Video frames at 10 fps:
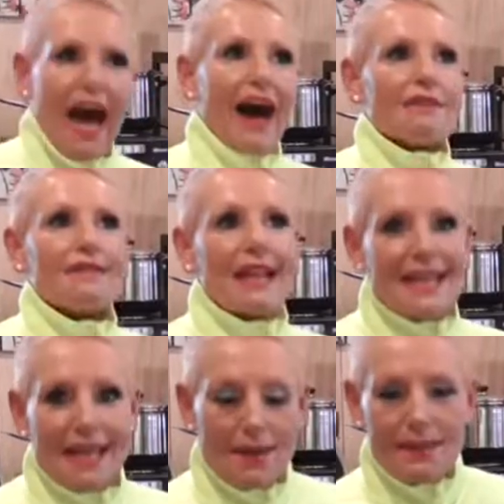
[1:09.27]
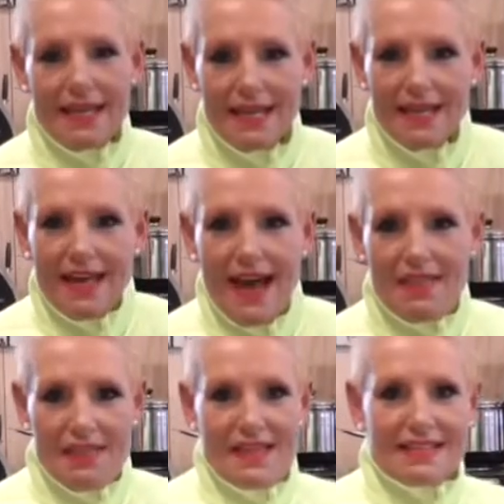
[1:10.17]
are really yummy,
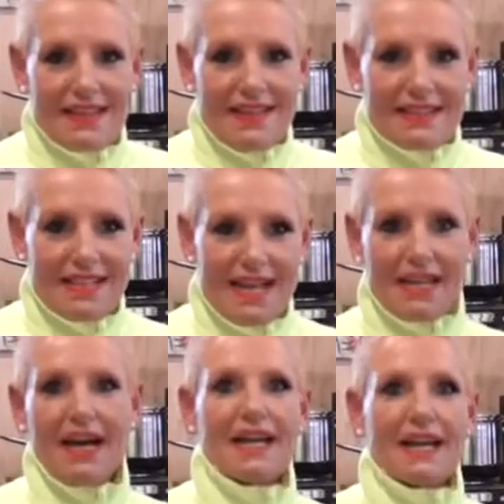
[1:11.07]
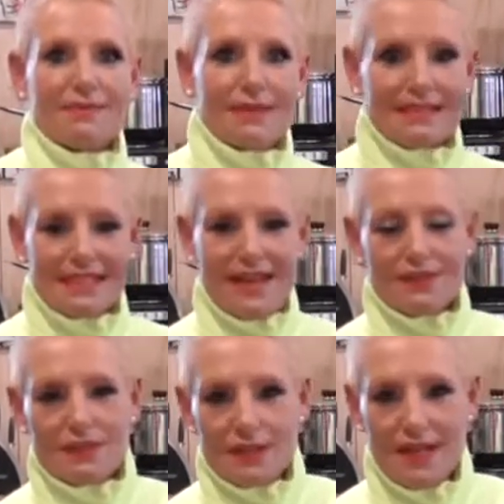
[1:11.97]
are the things that they say can't have, mustn't have,
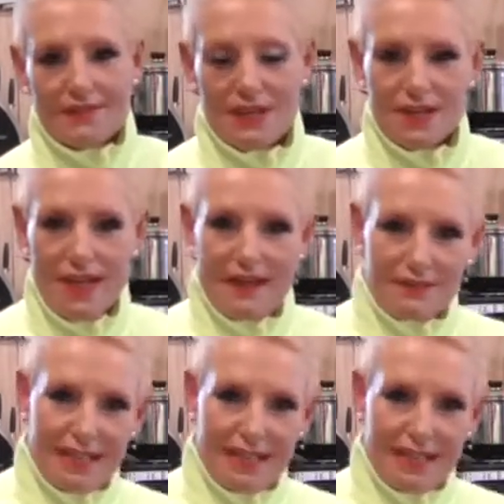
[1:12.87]
shouldn't have, don't have.